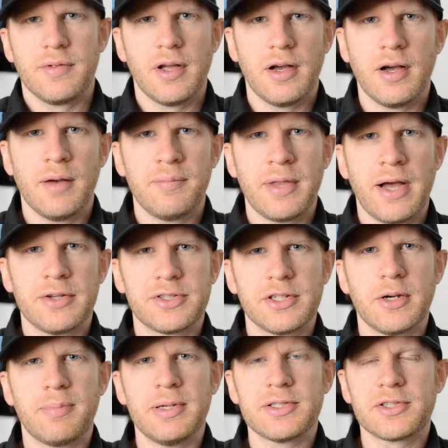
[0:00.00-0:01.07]
Um, now,
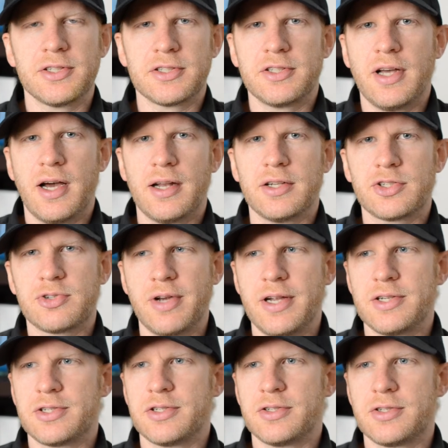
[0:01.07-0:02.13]
Sarah Pinsker is not a
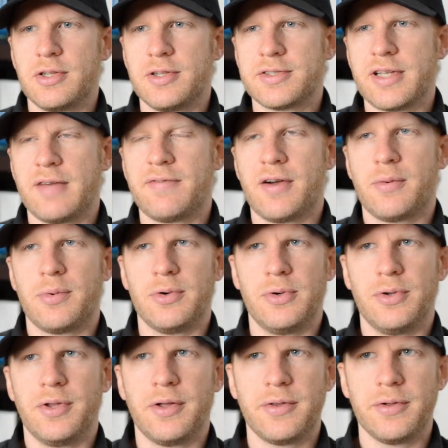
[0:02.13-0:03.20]
stranger to the sci-fi
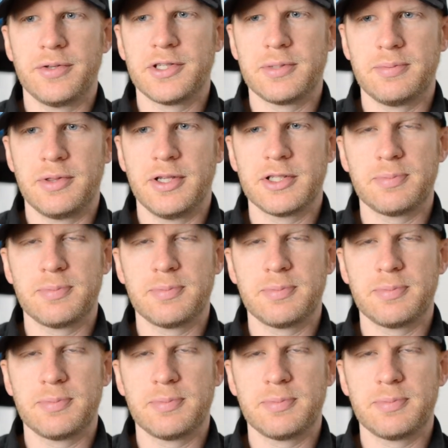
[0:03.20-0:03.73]
world, although this this